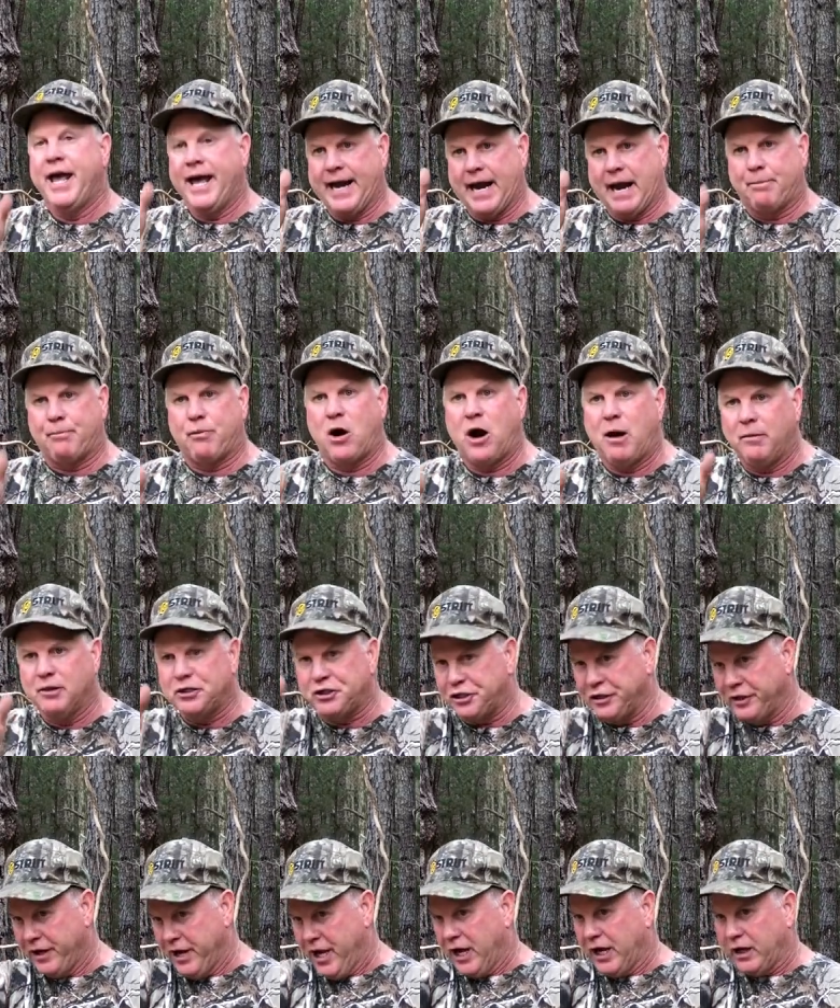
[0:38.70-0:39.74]
and I promise
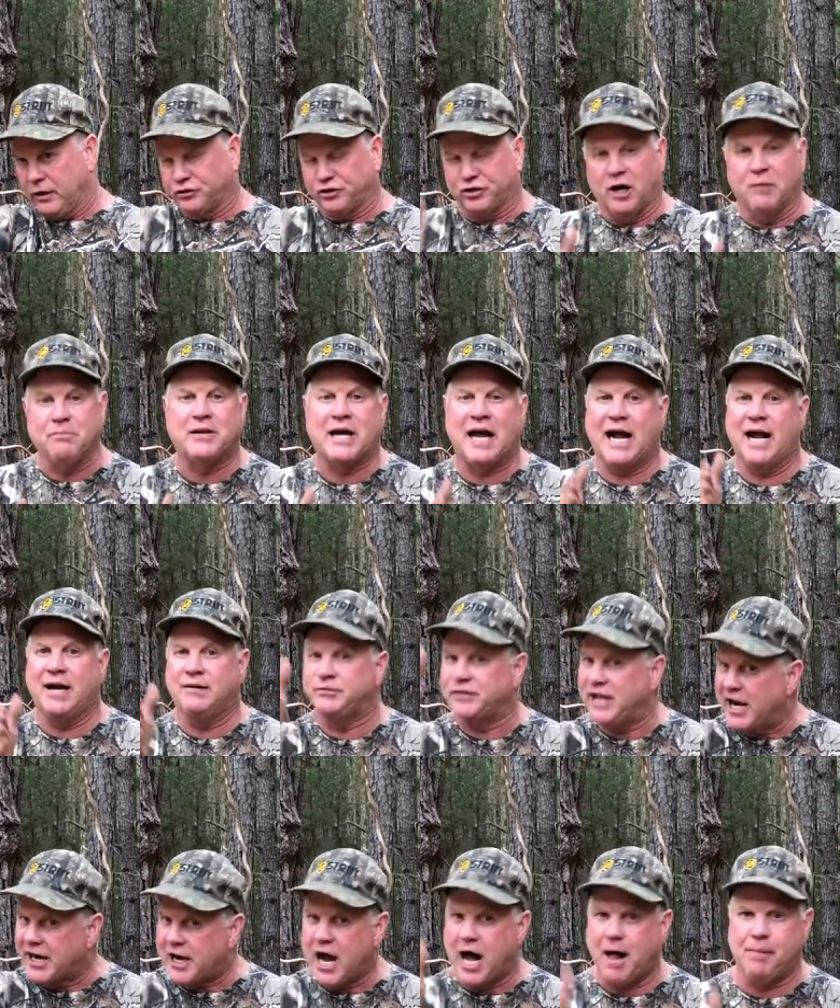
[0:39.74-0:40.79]
you, because sometimes
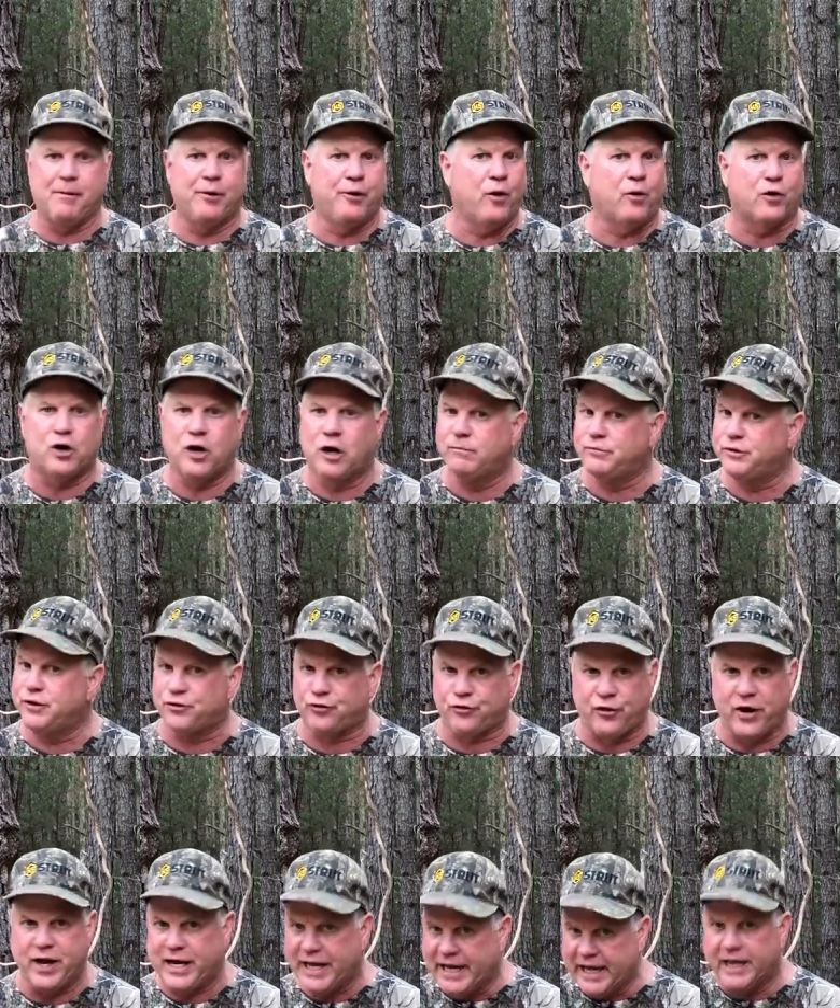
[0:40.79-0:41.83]
that gobbler don't come just
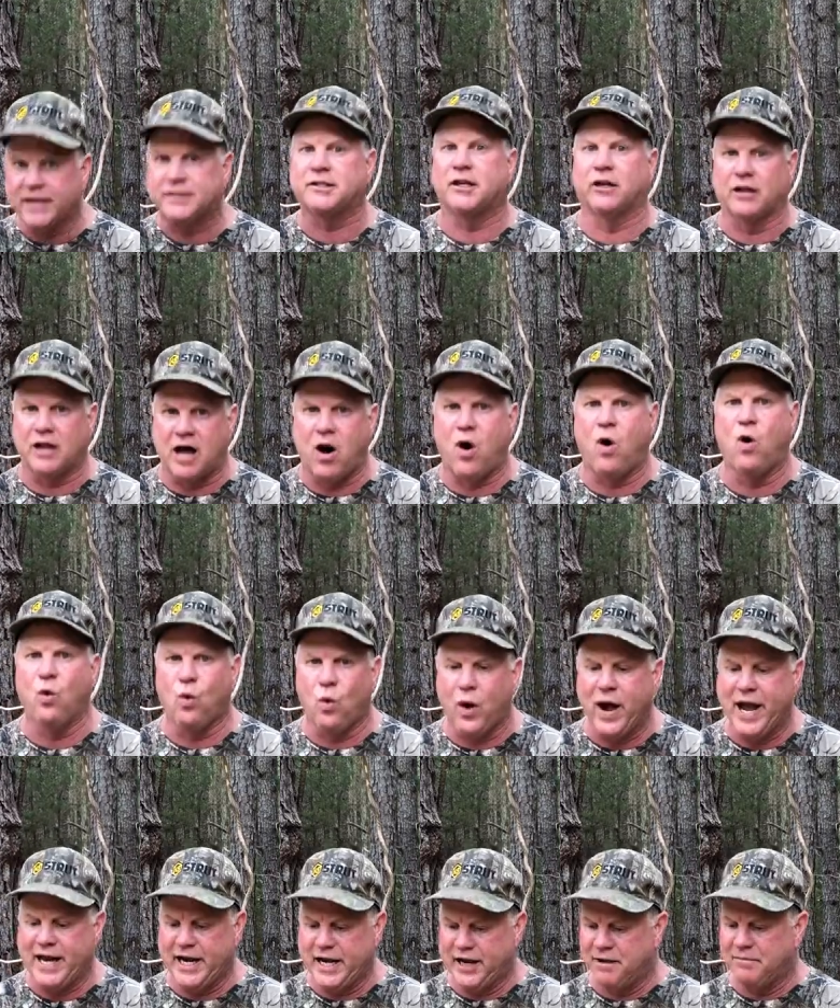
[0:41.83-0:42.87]
straight in. It's a long
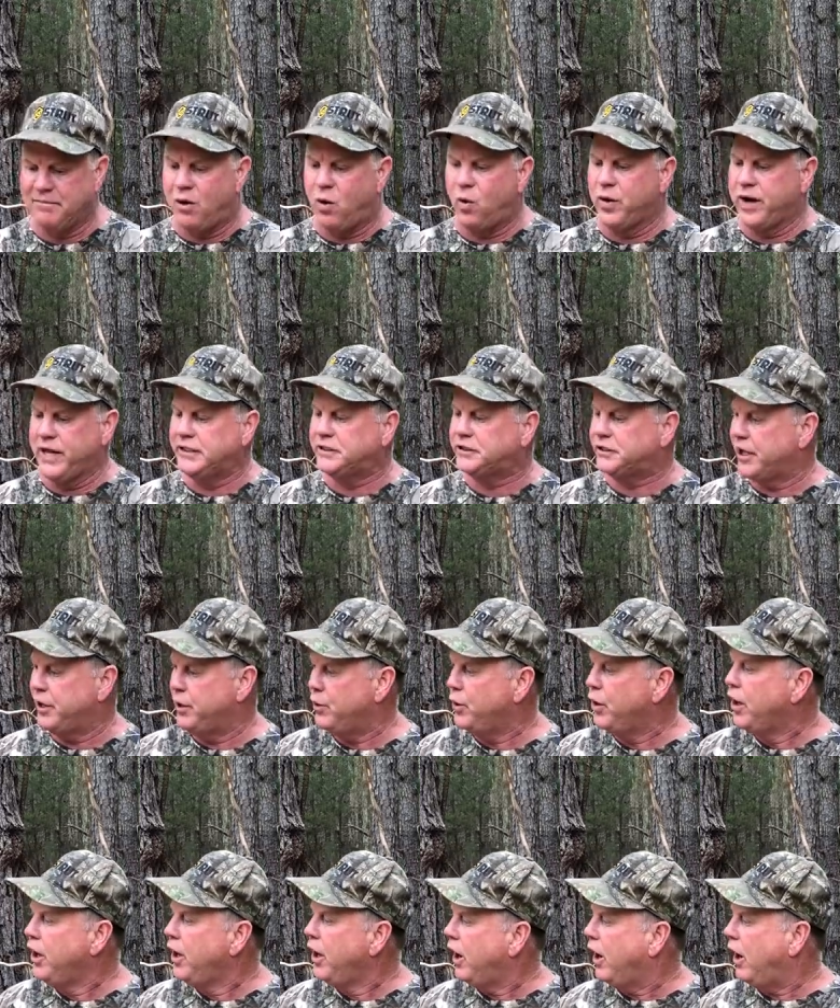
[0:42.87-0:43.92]
wait in the morning, so
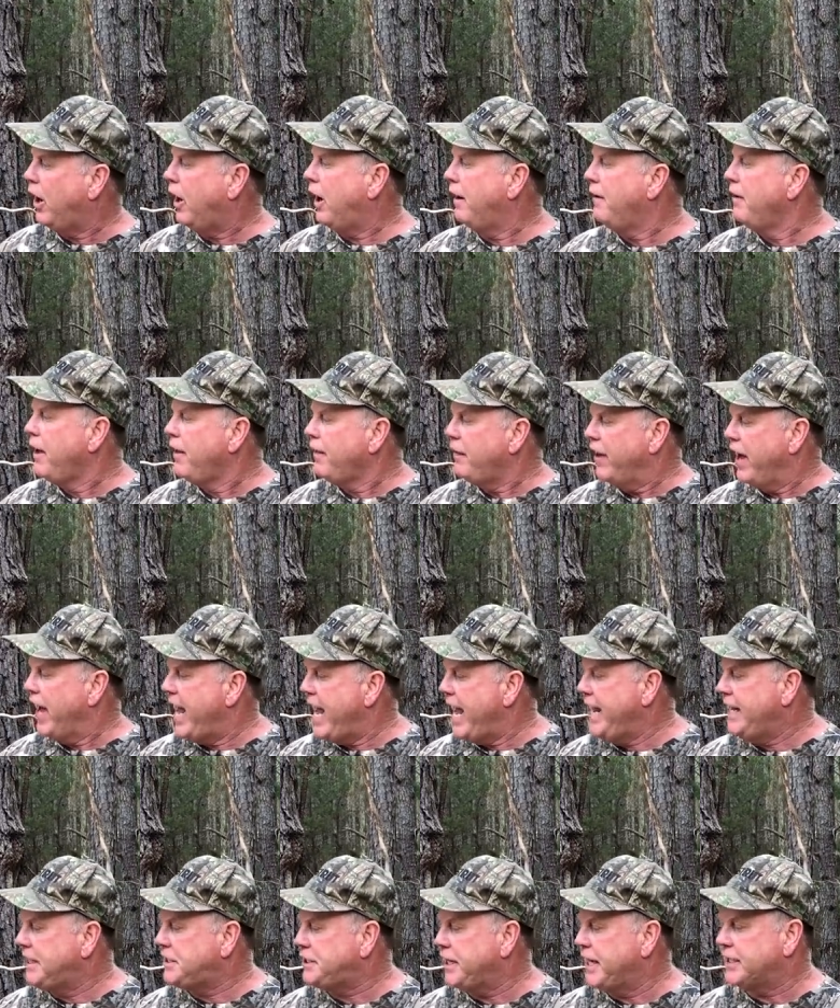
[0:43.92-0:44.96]
the
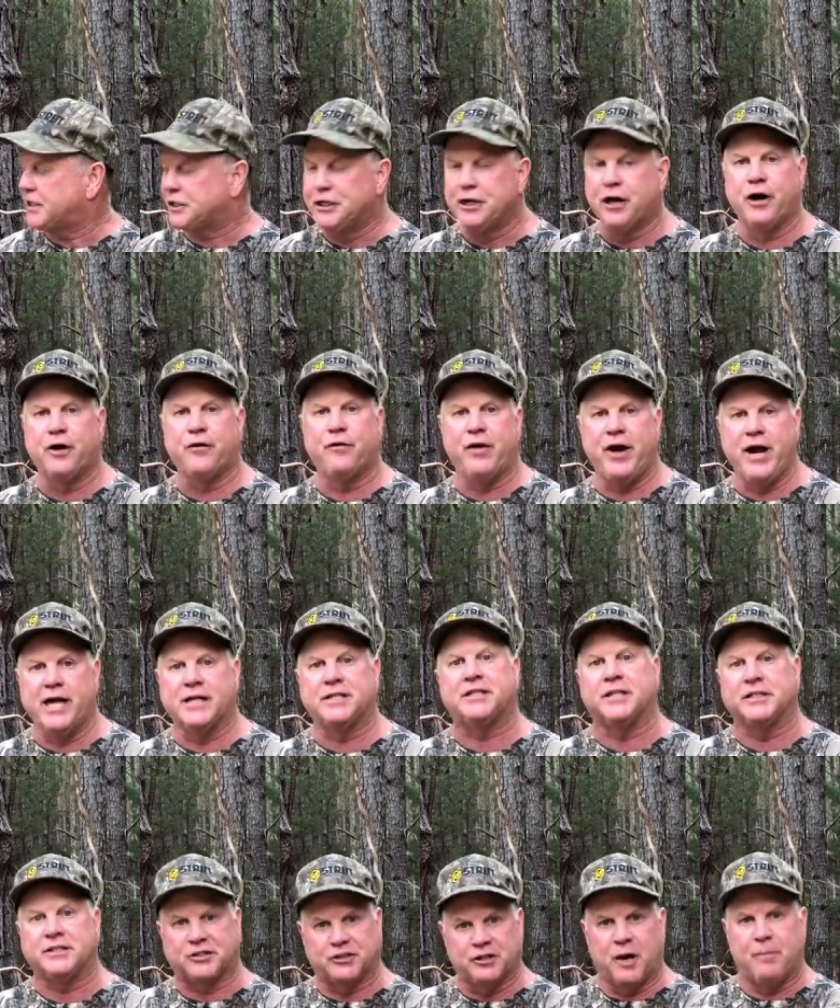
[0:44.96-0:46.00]
HS gun
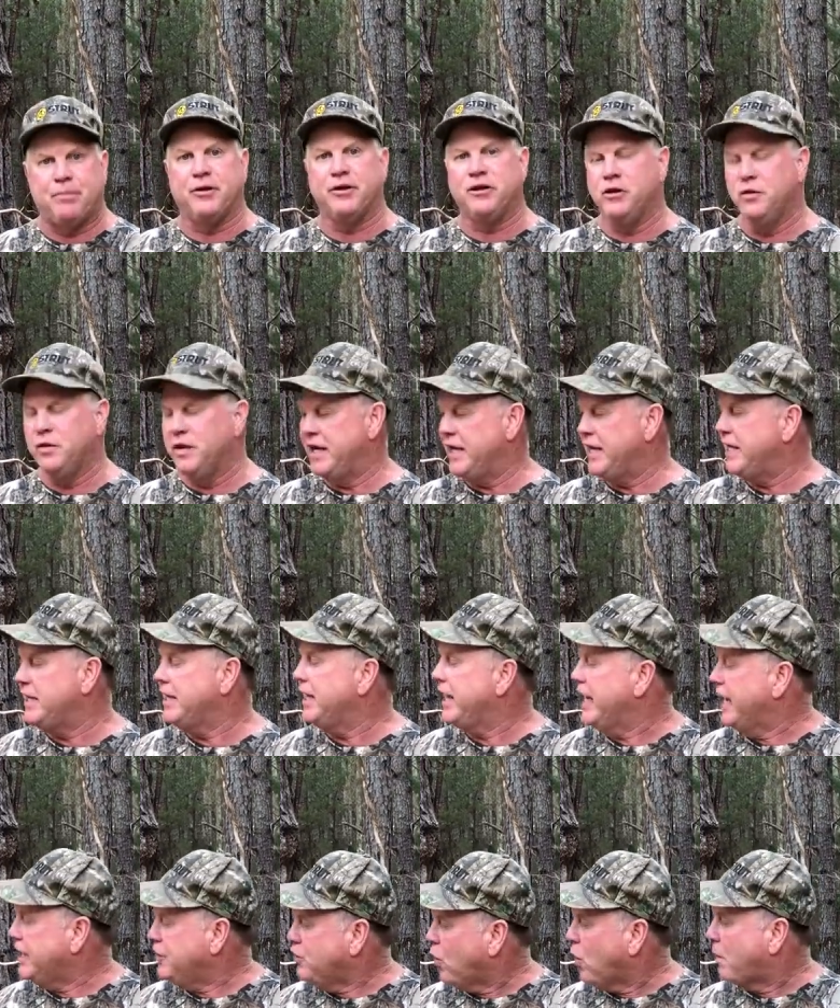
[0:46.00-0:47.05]
rest is something you need
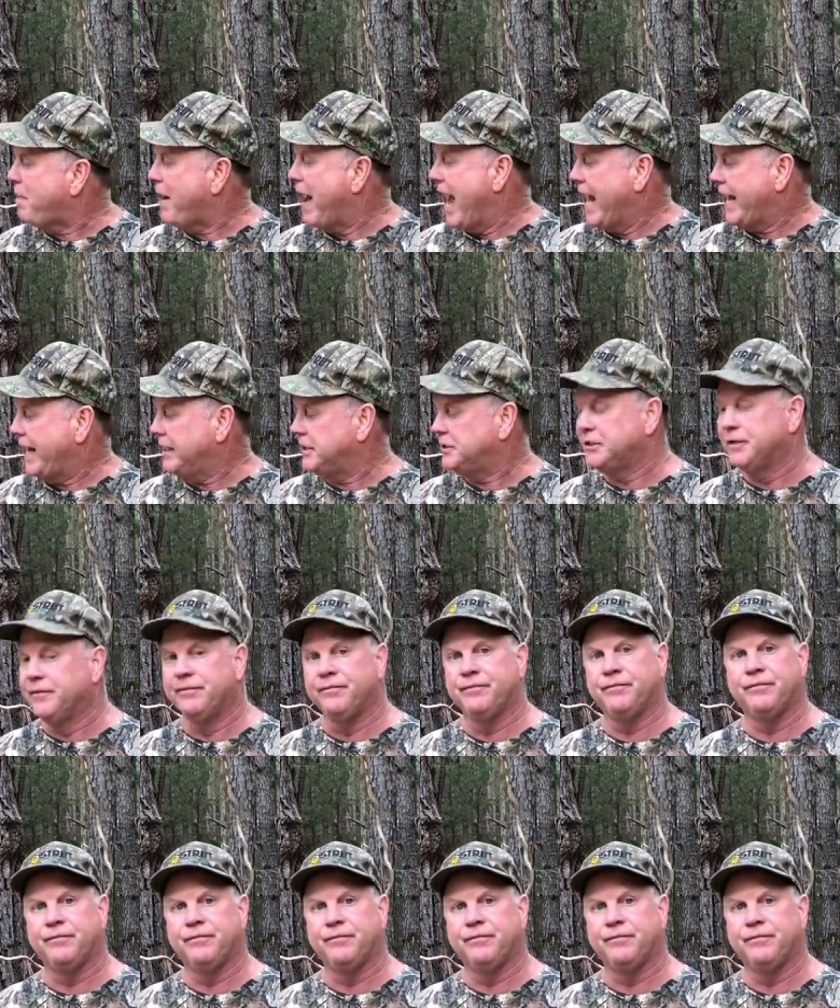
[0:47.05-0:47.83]
in your package.